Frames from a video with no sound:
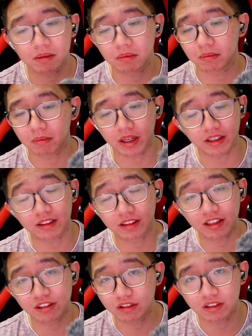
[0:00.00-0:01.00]
My
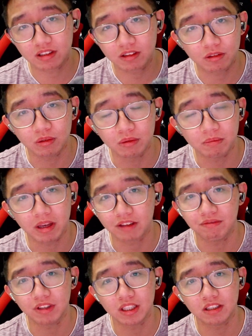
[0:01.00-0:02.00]
intention is to make
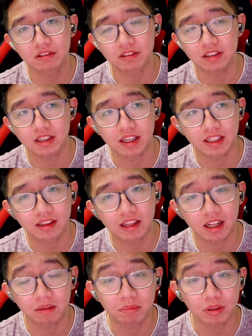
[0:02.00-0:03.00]
videos that
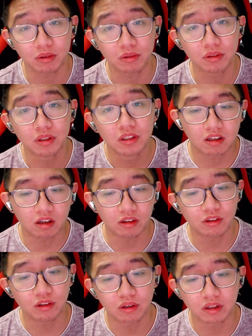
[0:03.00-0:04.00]
help you on
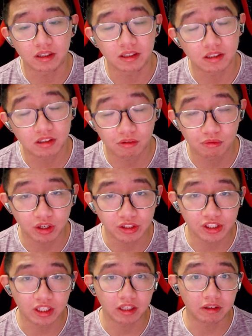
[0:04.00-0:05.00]
your software
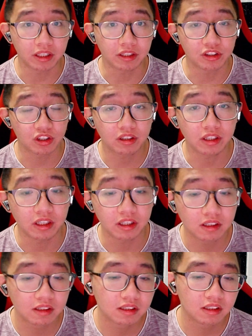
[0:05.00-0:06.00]
engineering journey
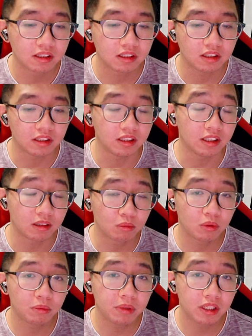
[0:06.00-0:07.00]
it
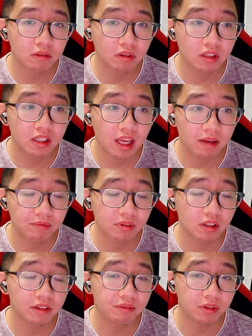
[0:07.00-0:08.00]
would be really helpful
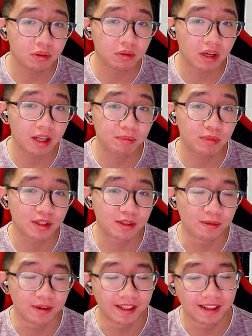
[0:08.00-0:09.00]
if you help me as
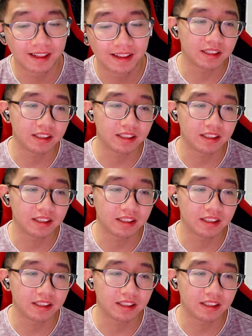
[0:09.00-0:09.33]
well